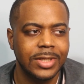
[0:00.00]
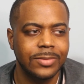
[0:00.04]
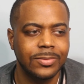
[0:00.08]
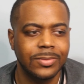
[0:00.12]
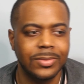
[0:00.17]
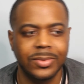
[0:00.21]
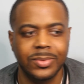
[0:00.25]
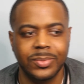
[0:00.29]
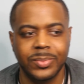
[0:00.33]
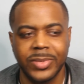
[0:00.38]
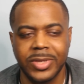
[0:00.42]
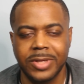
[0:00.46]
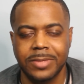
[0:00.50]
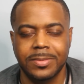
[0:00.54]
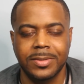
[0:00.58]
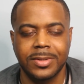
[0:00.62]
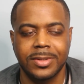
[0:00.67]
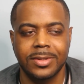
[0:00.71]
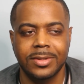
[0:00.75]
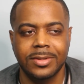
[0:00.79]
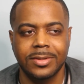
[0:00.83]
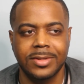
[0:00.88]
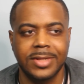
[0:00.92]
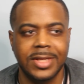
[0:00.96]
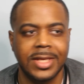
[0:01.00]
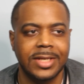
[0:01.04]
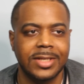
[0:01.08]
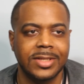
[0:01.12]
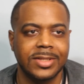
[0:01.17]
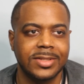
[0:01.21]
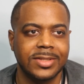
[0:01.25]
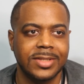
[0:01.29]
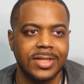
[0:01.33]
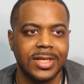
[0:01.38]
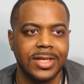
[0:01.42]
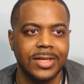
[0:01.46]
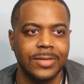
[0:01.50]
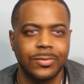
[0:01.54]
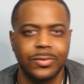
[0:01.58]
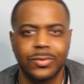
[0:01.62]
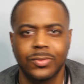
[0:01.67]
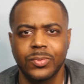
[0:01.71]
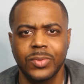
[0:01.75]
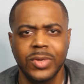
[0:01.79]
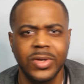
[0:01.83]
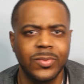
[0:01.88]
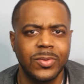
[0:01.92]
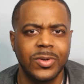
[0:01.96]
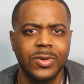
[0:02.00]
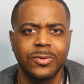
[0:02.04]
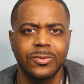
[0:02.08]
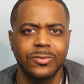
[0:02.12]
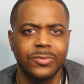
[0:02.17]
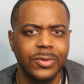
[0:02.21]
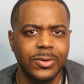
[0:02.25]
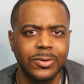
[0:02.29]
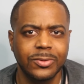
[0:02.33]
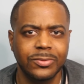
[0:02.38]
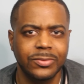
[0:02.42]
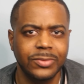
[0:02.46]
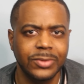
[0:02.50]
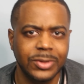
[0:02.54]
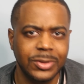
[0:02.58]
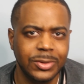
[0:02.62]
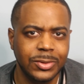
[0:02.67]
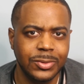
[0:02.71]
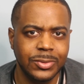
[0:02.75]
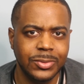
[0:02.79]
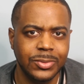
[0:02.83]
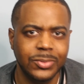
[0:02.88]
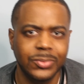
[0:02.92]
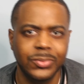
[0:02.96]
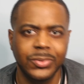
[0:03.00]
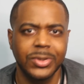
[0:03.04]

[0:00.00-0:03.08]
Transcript: Well, maybe they can say, well, we won't vote for you.